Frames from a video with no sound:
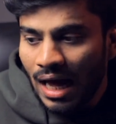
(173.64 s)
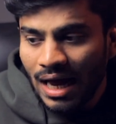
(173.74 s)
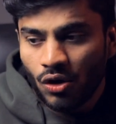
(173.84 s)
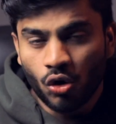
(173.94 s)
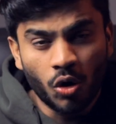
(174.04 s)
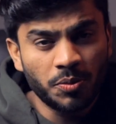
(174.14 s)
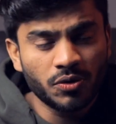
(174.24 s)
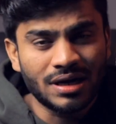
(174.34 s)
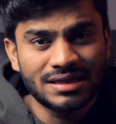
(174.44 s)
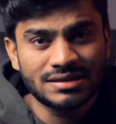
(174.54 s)
I hope
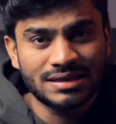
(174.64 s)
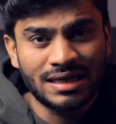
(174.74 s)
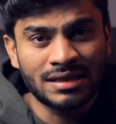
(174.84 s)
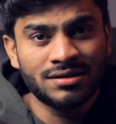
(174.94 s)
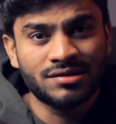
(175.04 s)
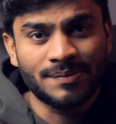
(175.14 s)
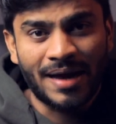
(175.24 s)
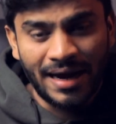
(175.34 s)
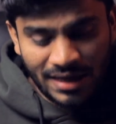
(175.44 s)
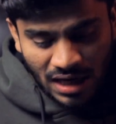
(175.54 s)
you guys get some
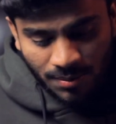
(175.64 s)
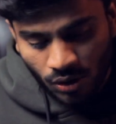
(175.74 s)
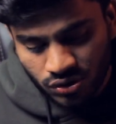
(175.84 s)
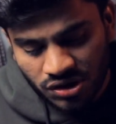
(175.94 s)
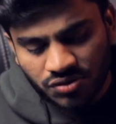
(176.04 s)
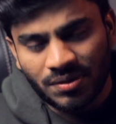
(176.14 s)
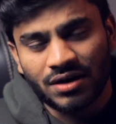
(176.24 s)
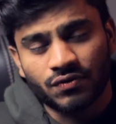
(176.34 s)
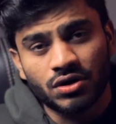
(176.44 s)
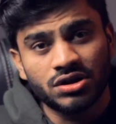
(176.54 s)
idea about this
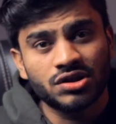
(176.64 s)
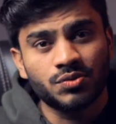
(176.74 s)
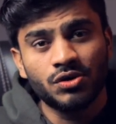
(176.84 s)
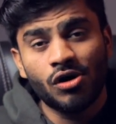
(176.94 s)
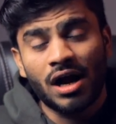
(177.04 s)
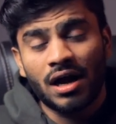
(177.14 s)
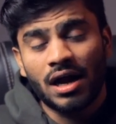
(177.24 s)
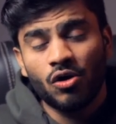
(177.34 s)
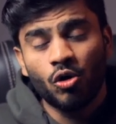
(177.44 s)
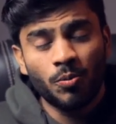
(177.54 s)
smartphone in this video.
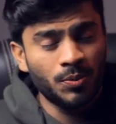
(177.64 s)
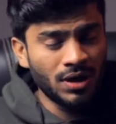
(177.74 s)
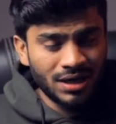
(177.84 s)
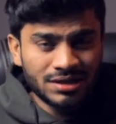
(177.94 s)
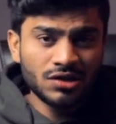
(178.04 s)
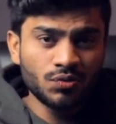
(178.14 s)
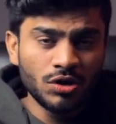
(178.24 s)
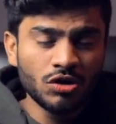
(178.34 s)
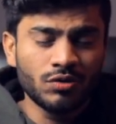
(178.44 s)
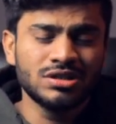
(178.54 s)
I hope this
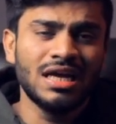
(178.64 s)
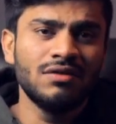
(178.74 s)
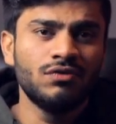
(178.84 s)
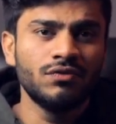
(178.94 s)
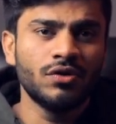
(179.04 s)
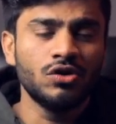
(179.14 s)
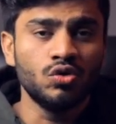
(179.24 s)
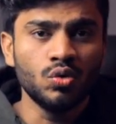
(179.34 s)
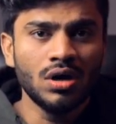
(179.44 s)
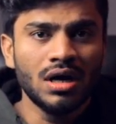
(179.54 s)
video was helpful for
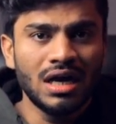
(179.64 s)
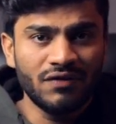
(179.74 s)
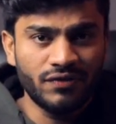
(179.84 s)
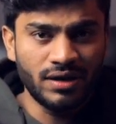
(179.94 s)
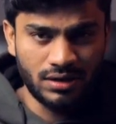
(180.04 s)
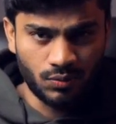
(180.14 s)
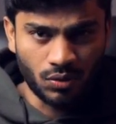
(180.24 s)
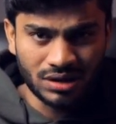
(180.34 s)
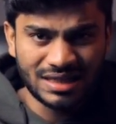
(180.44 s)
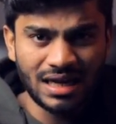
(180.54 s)
you. If it
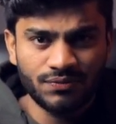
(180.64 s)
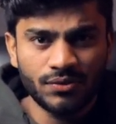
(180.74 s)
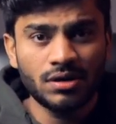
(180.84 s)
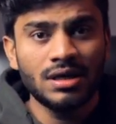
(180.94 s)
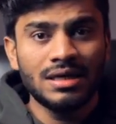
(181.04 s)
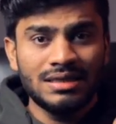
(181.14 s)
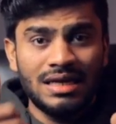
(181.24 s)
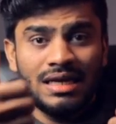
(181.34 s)
was helpful, then